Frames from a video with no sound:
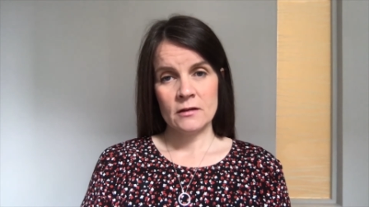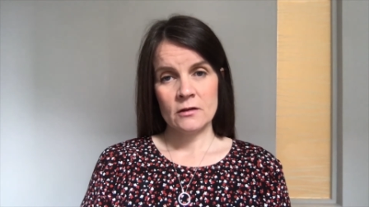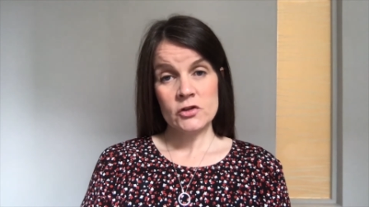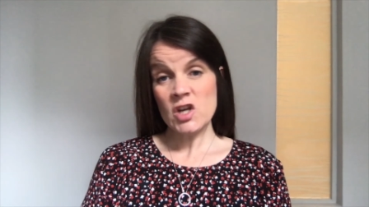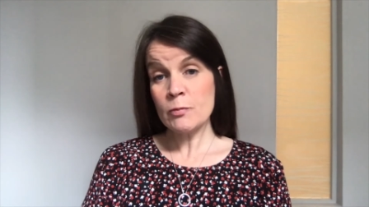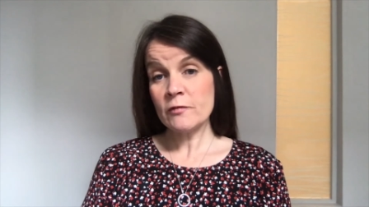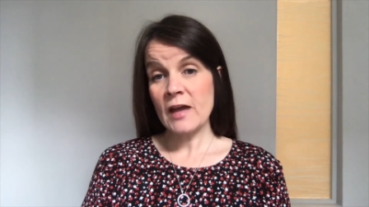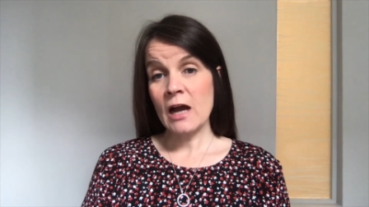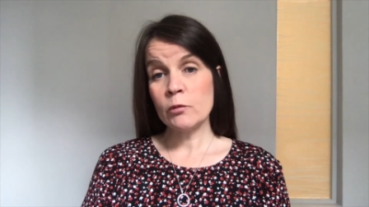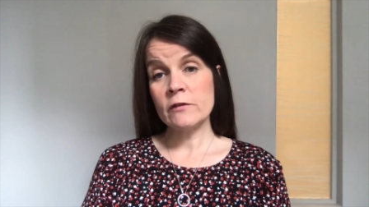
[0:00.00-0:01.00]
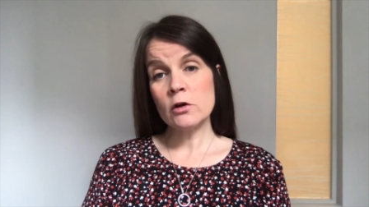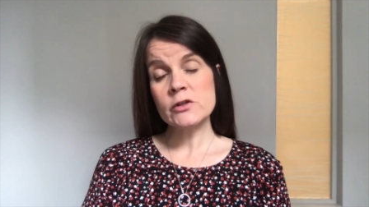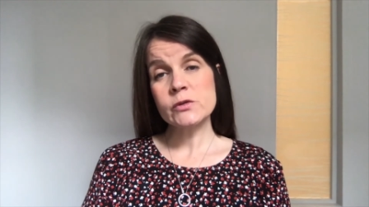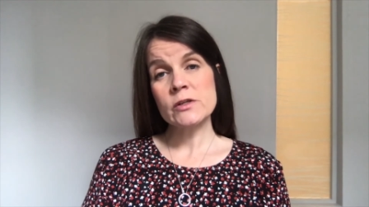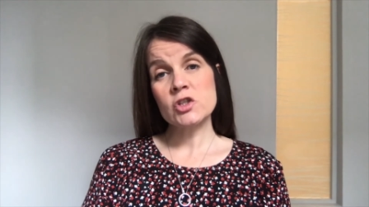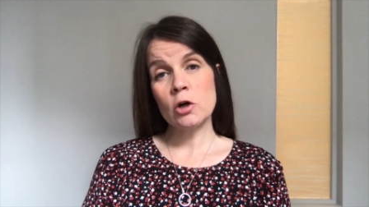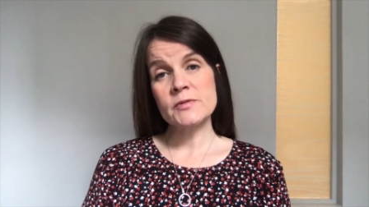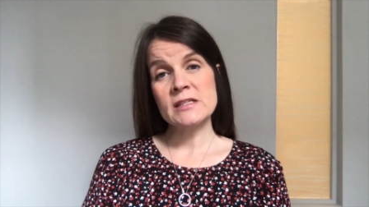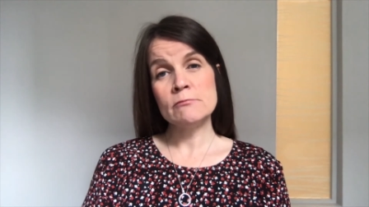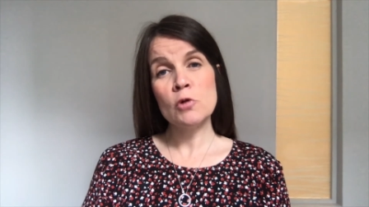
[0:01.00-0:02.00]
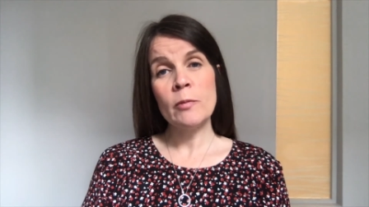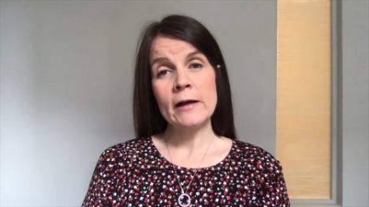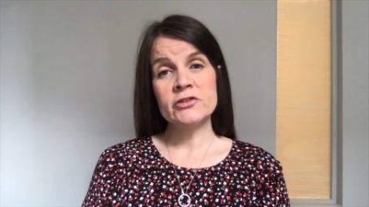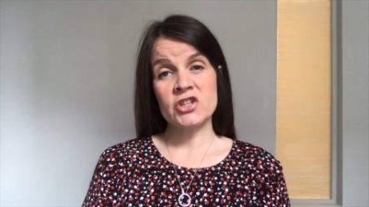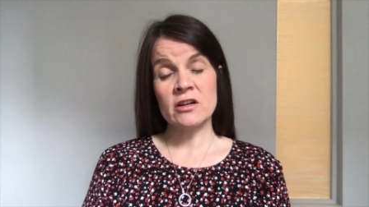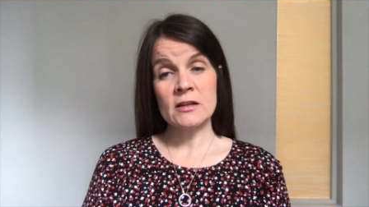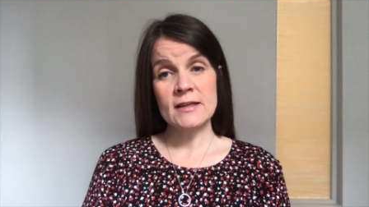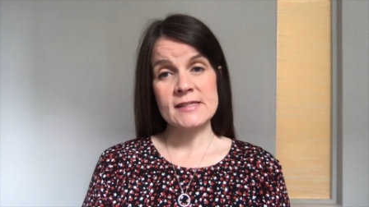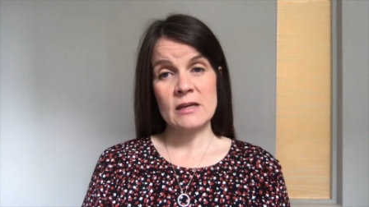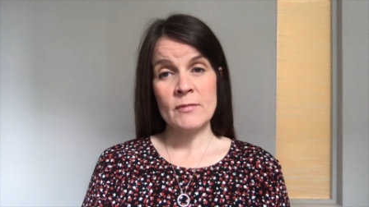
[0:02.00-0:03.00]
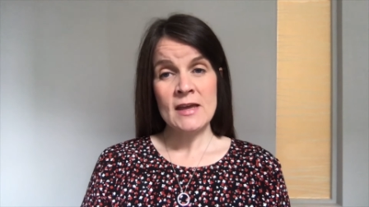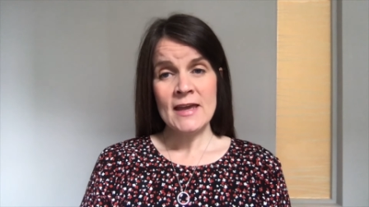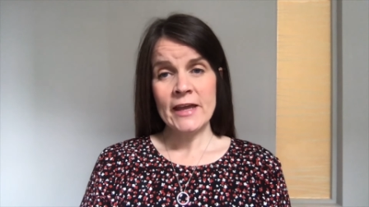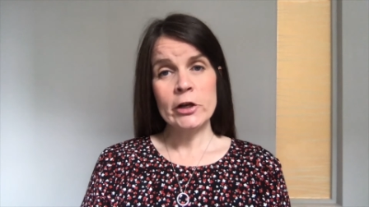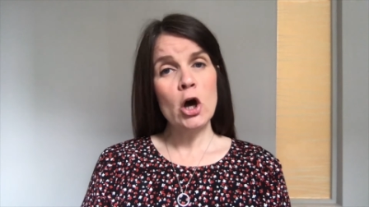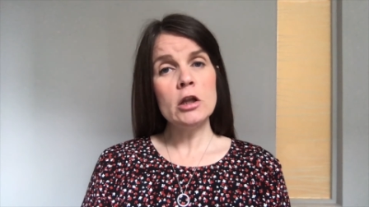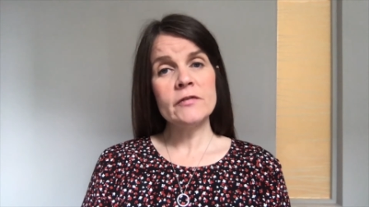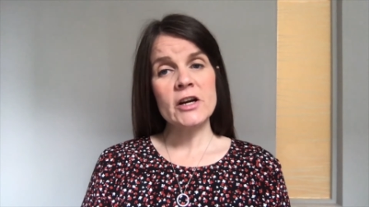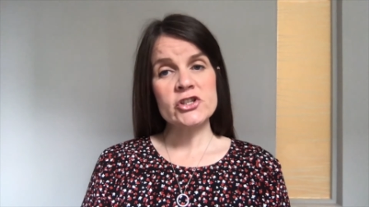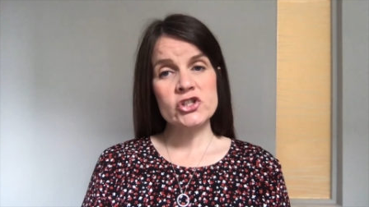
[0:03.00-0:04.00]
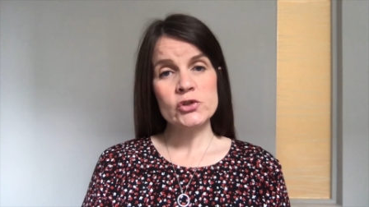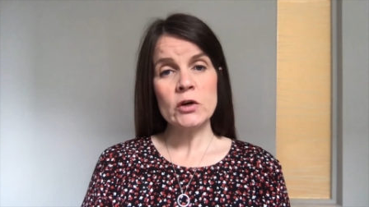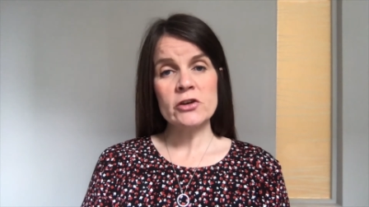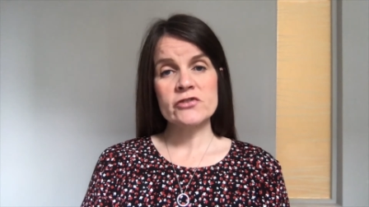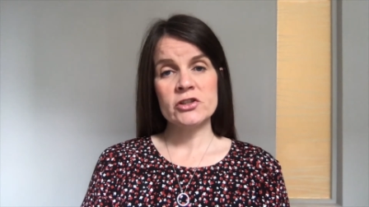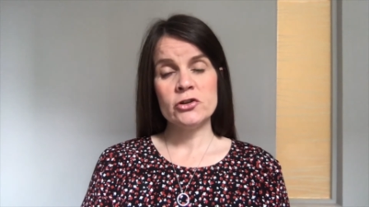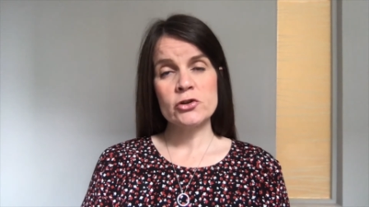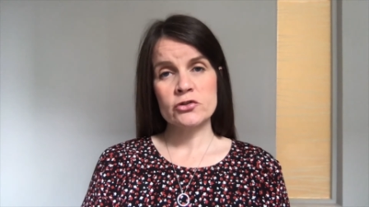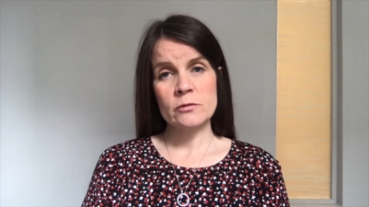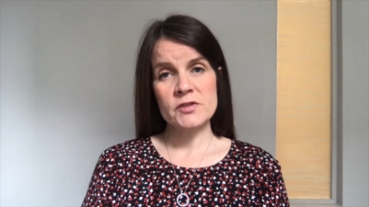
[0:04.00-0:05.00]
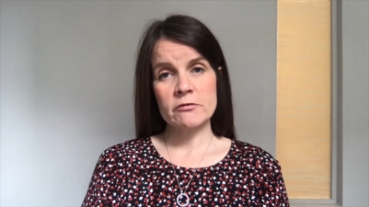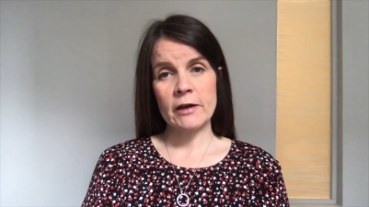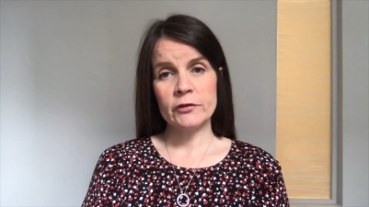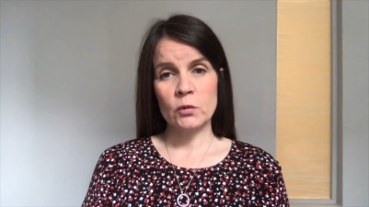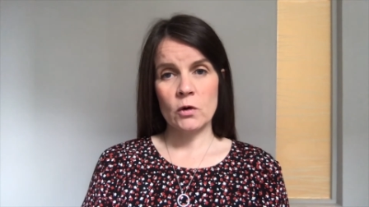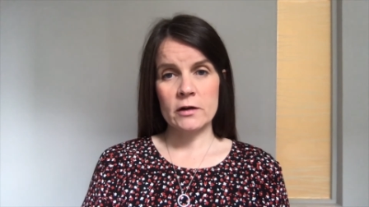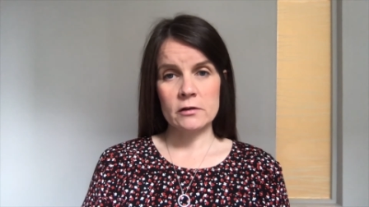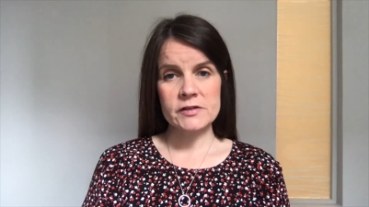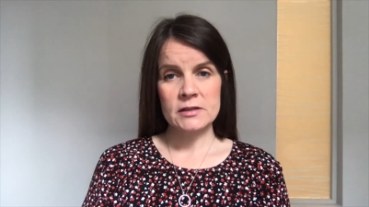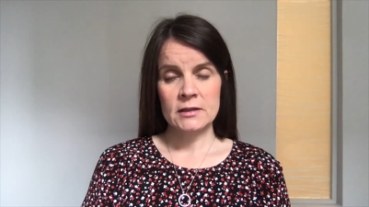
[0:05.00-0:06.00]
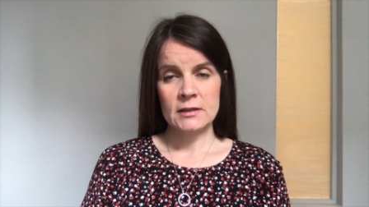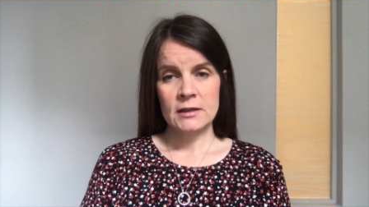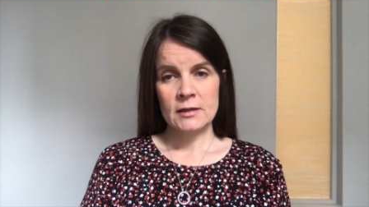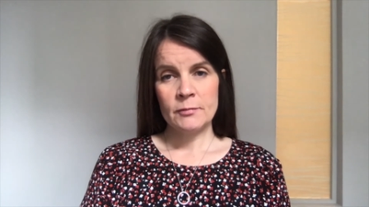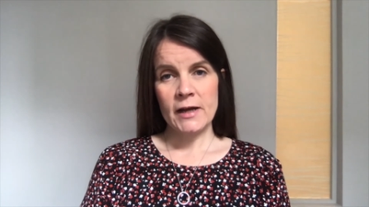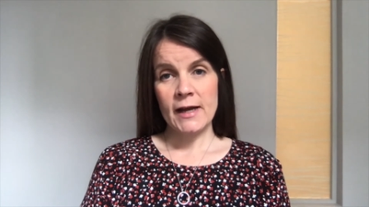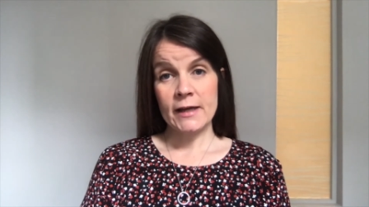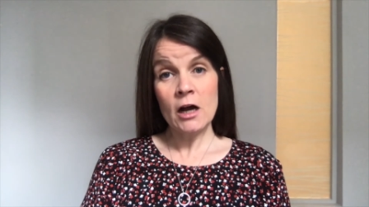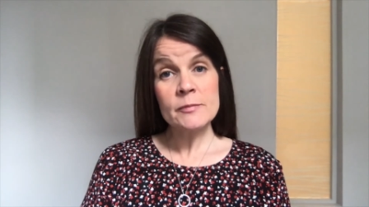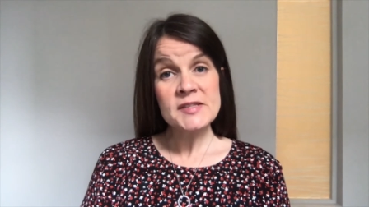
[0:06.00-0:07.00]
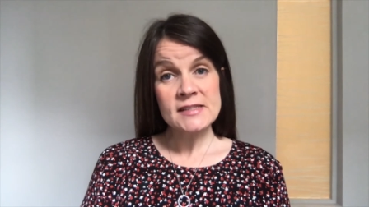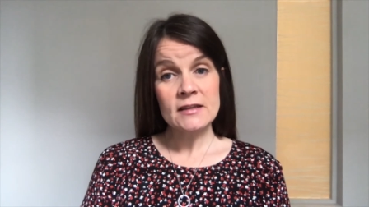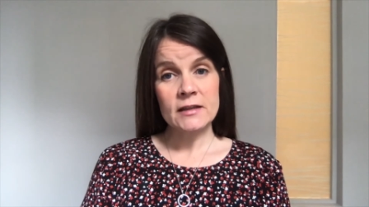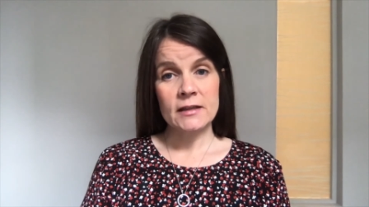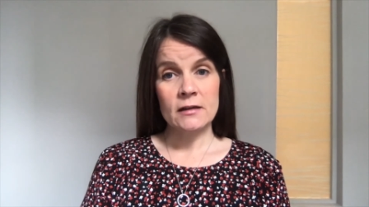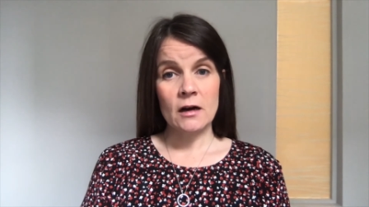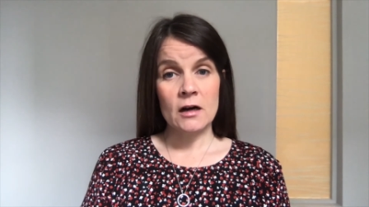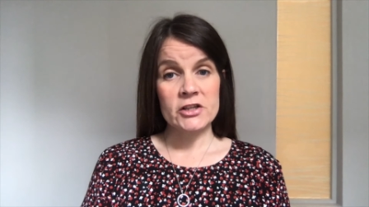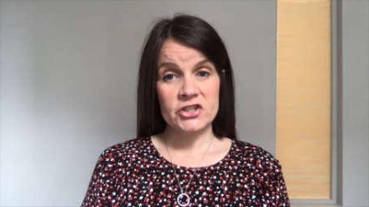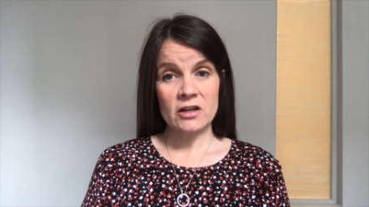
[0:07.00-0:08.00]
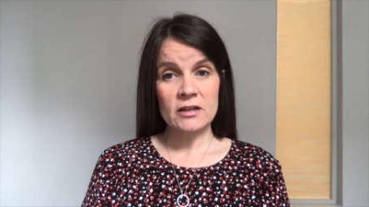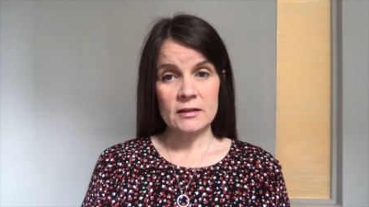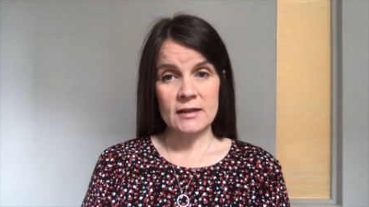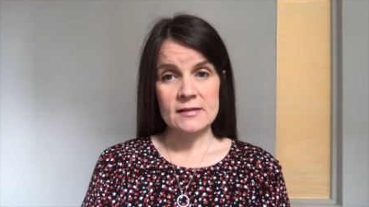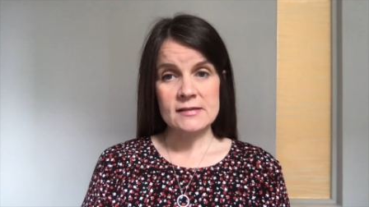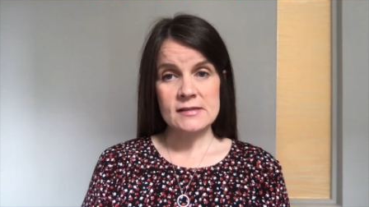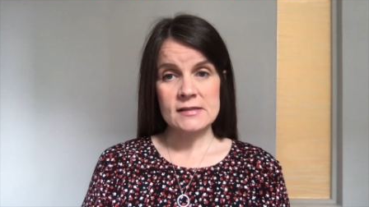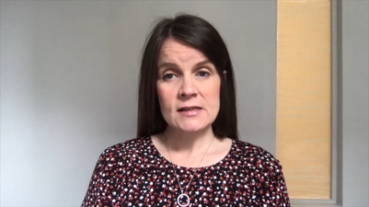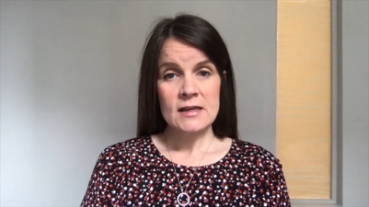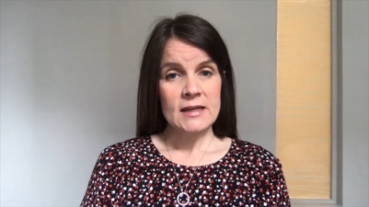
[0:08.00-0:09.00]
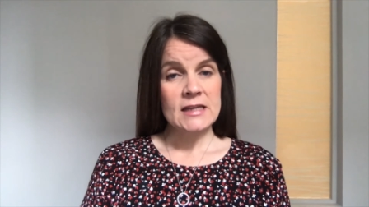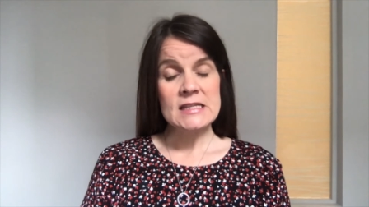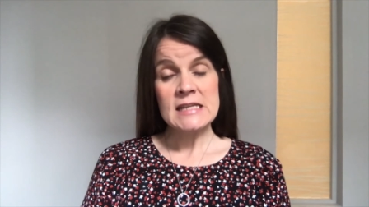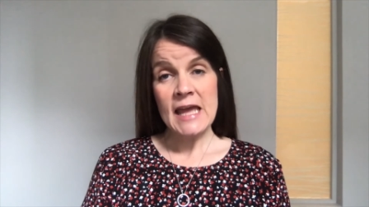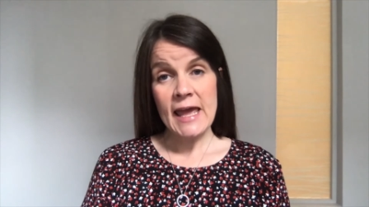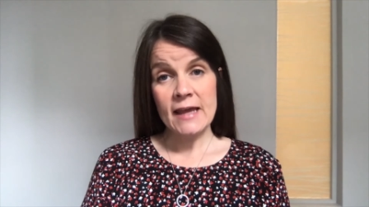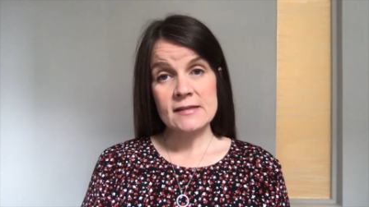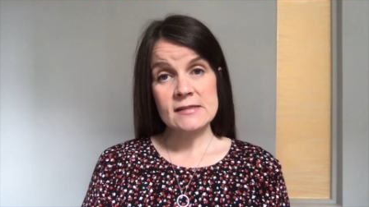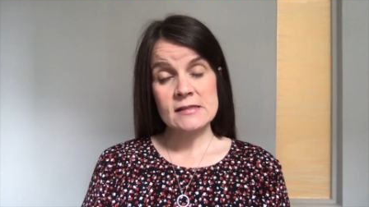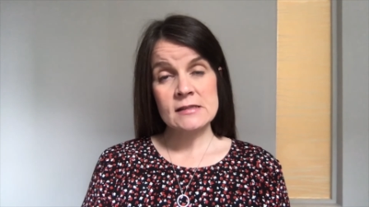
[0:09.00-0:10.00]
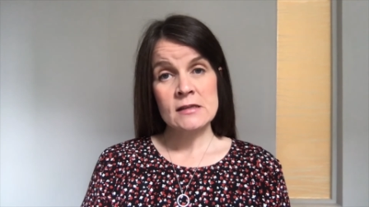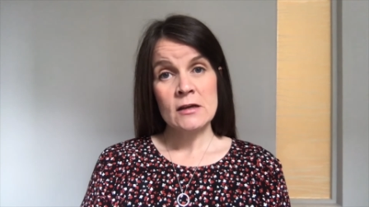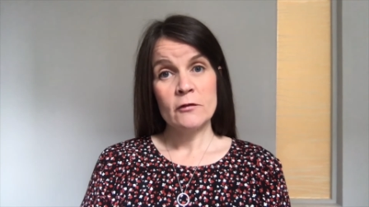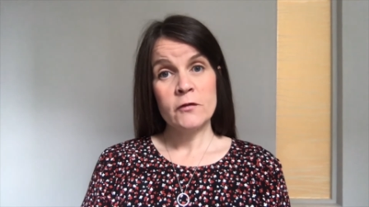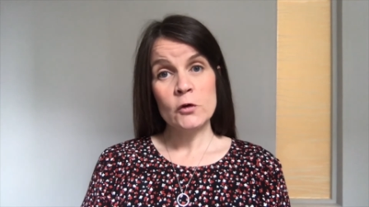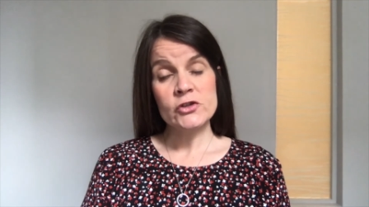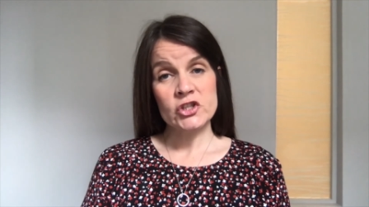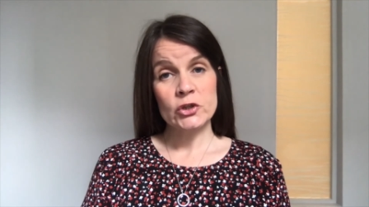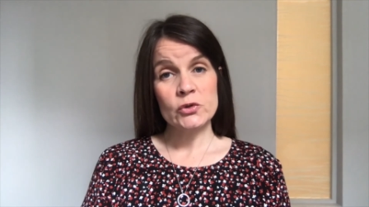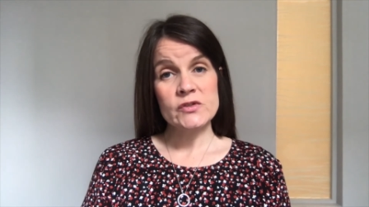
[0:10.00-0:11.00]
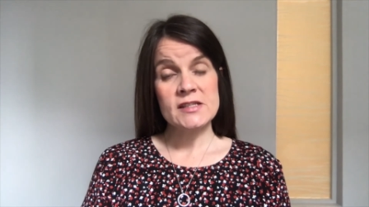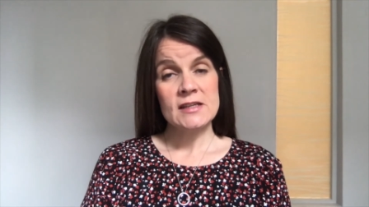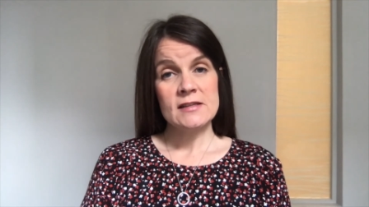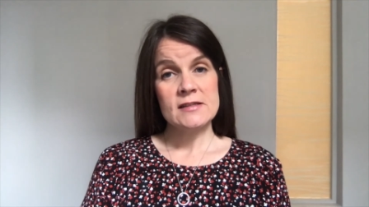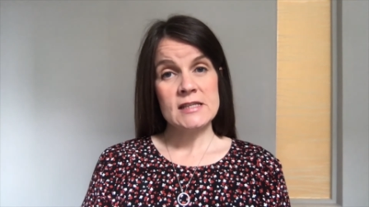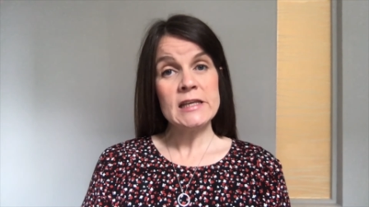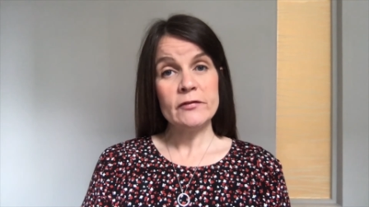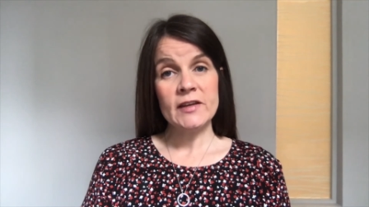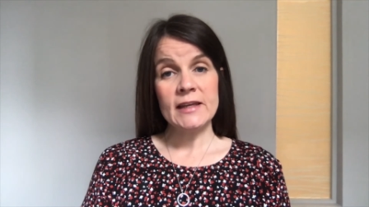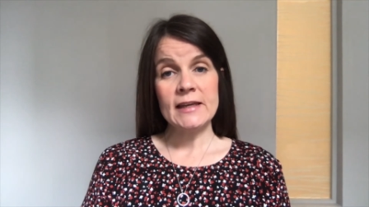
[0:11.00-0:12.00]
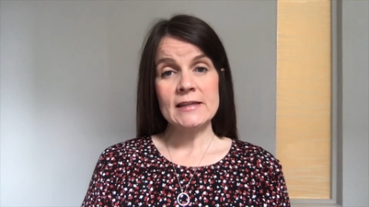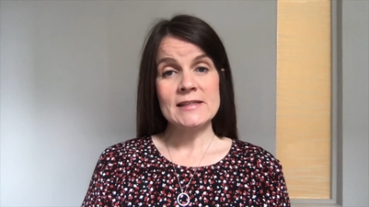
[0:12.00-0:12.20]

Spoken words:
On top of that, we've also adopted mobile journalism in all of our 200 newsrooms around the world. By upskilling our journalists in texts, photos, TV,